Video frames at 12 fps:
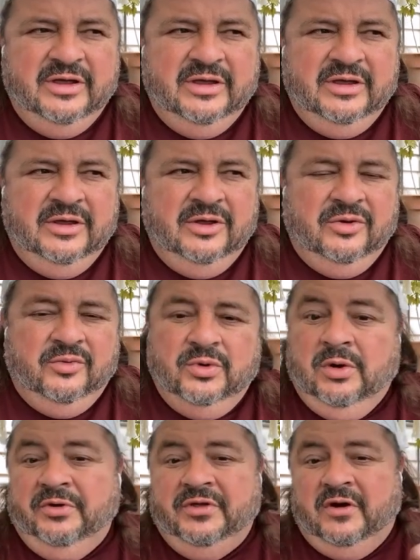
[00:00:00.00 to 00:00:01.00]
Well, with our
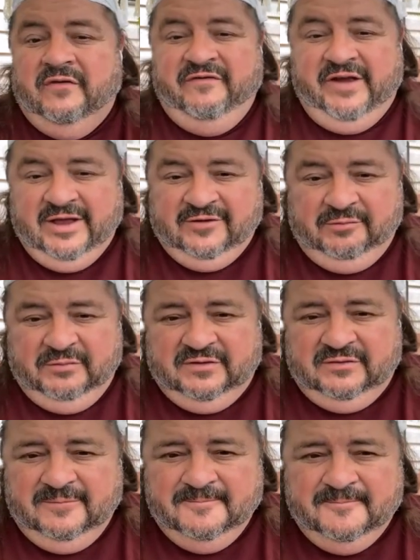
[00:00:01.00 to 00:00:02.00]
advancements,
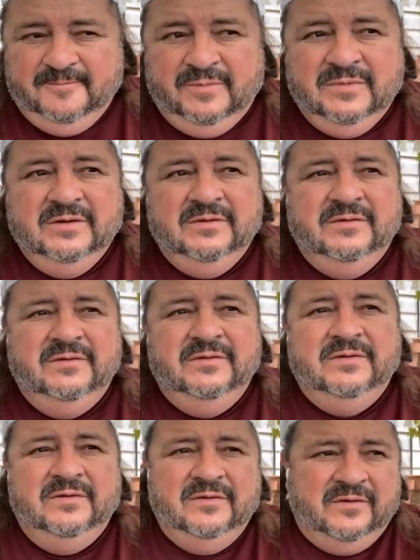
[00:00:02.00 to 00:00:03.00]
there are
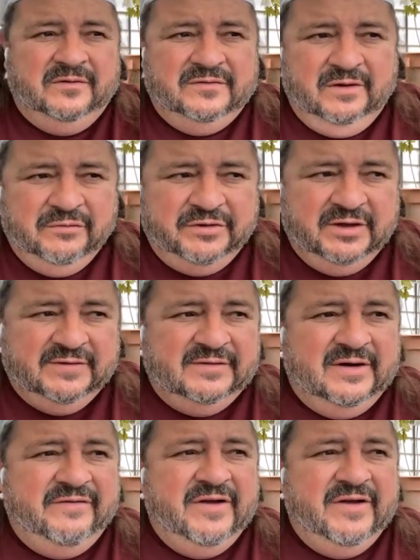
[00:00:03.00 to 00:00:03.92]
several things that have happened.